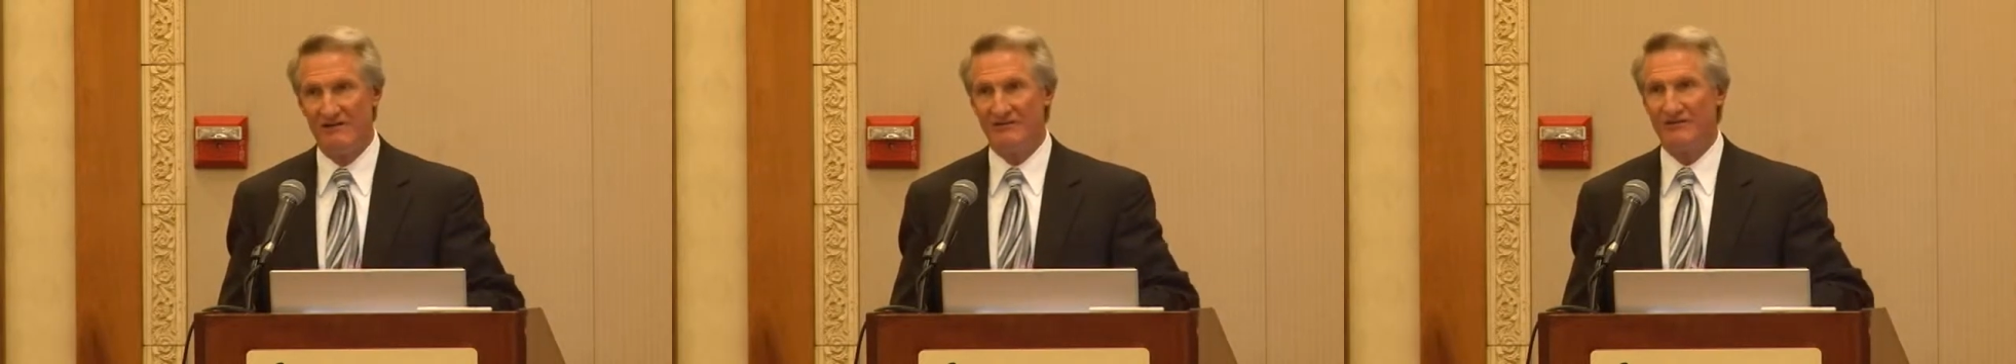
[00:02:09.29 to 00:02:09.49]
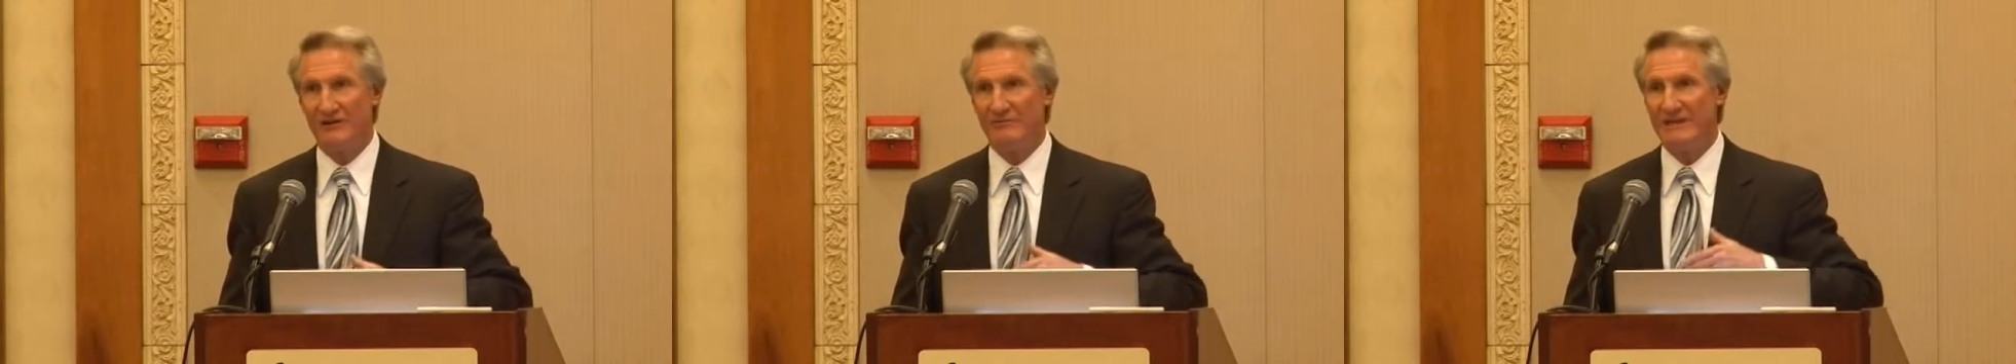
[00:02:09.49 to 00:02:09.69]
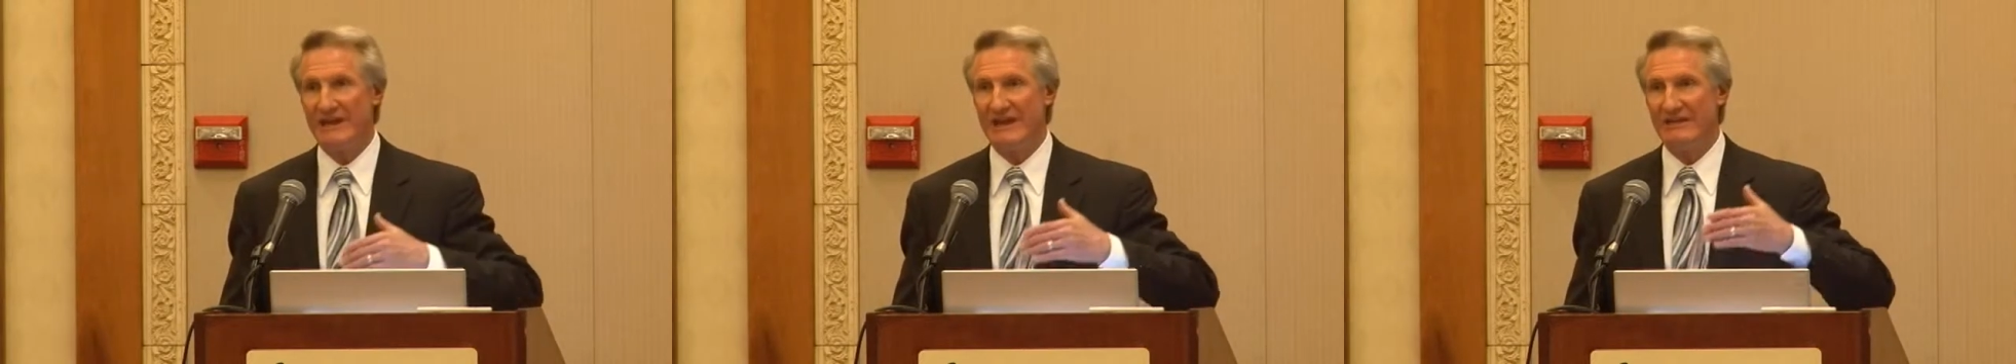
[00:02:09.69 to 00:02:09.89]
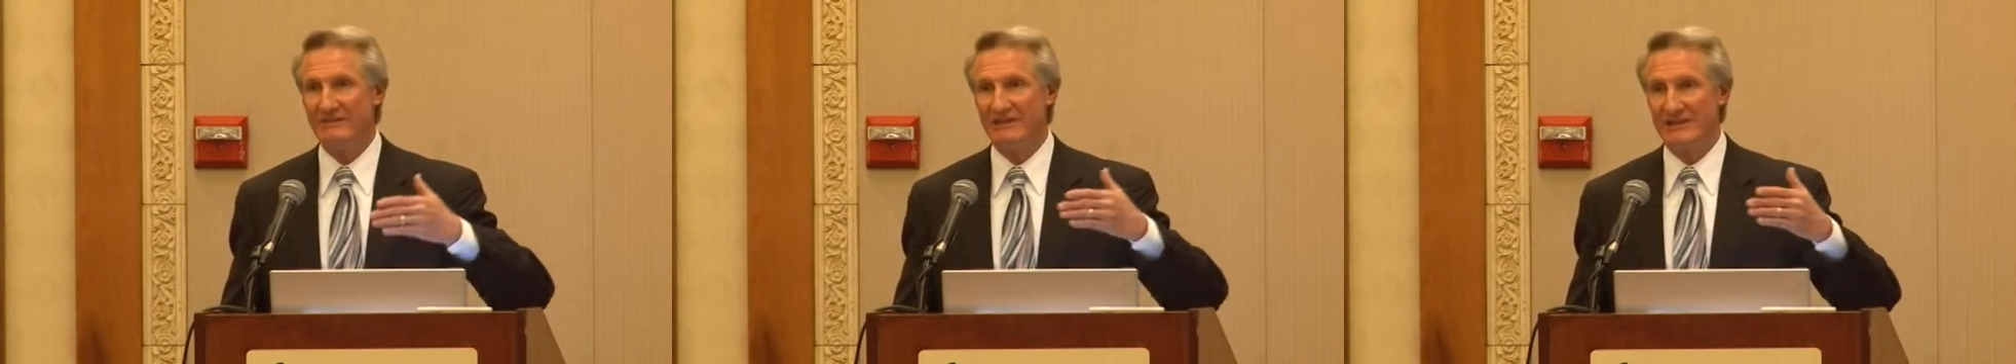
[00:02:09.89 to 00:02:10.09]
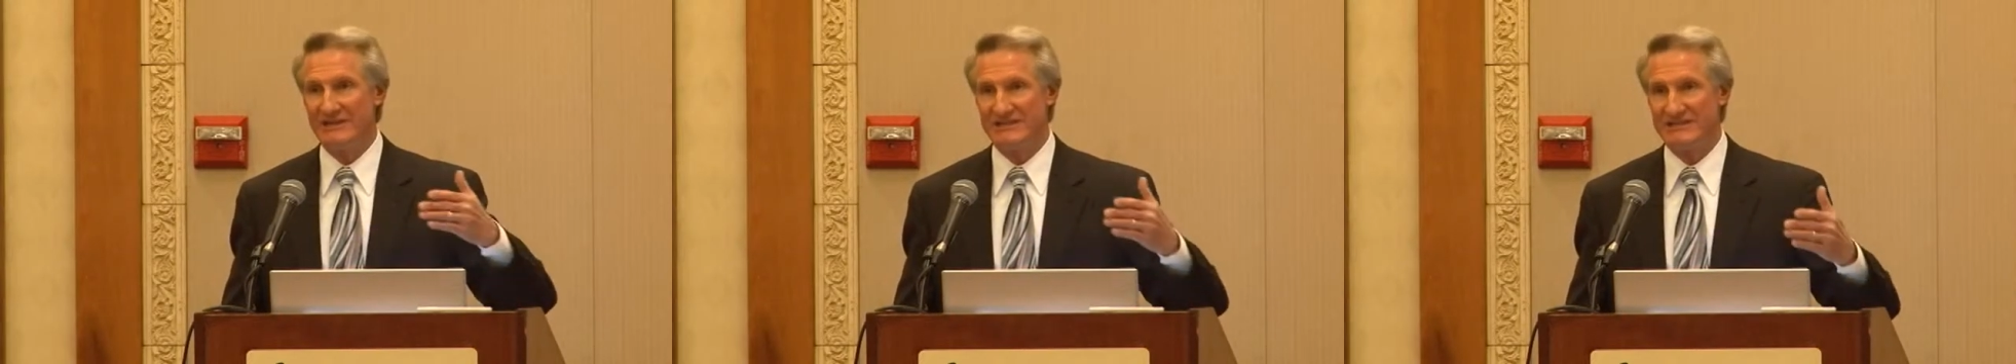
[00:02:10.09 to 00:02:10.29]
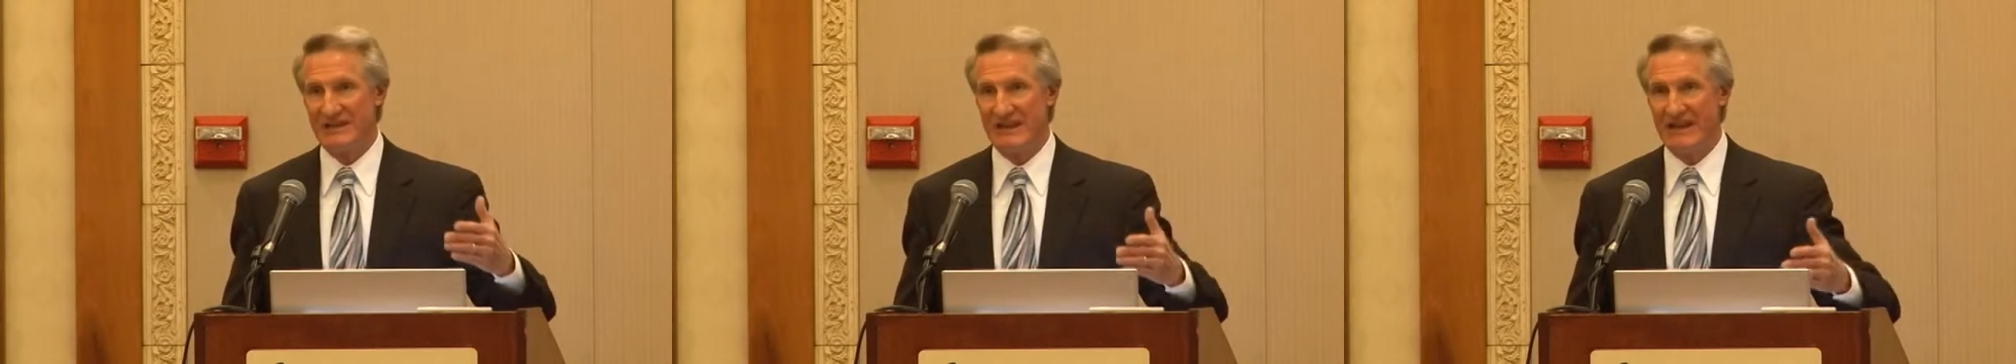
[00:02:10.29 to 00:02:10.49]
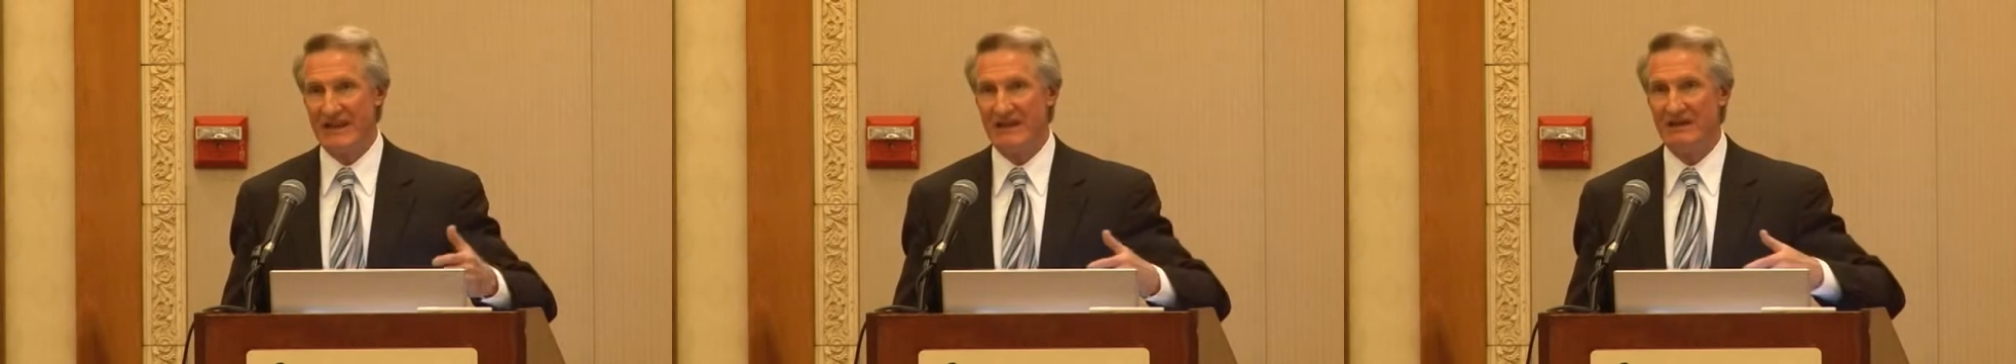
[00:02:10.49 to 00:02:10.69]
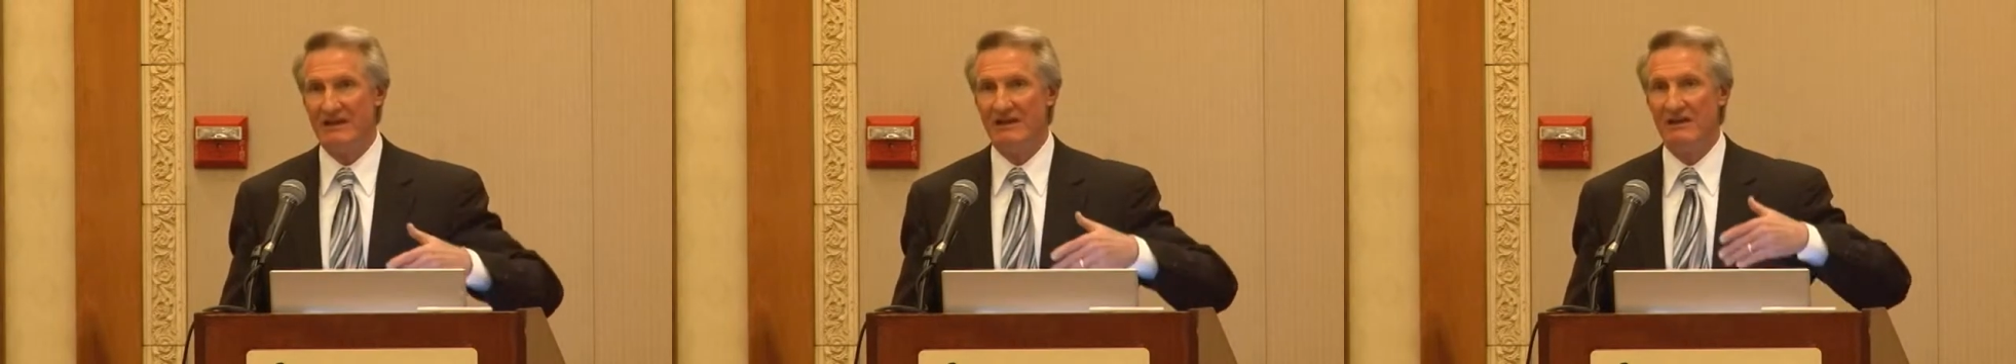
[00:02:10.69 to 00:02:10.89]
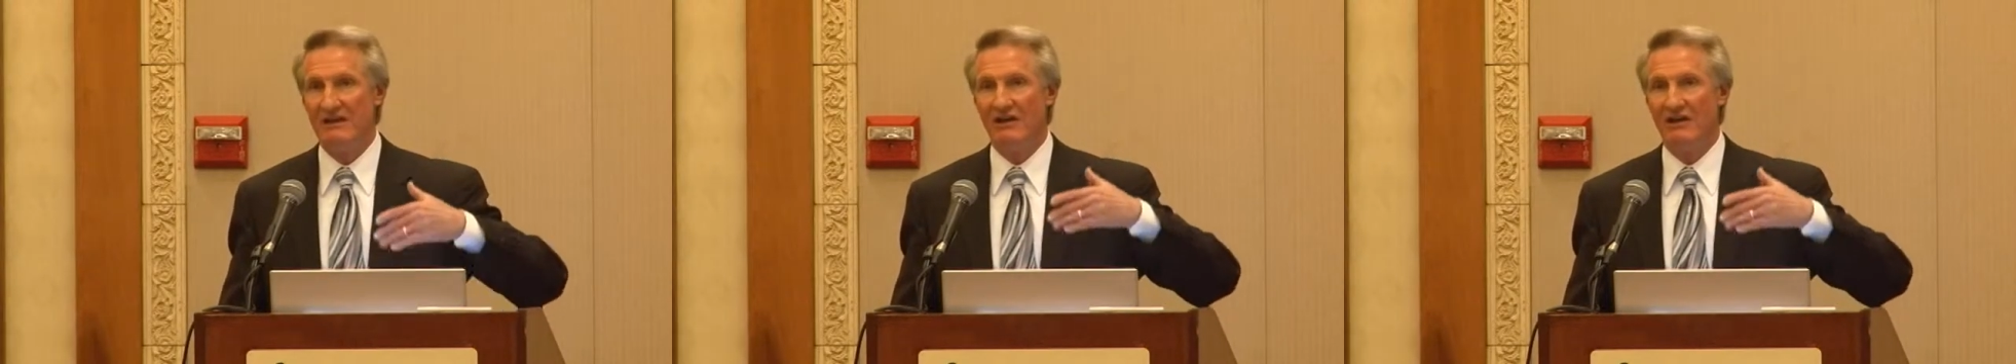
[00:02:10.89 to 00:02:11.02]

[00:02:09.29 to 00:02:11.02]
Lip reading: from the FSA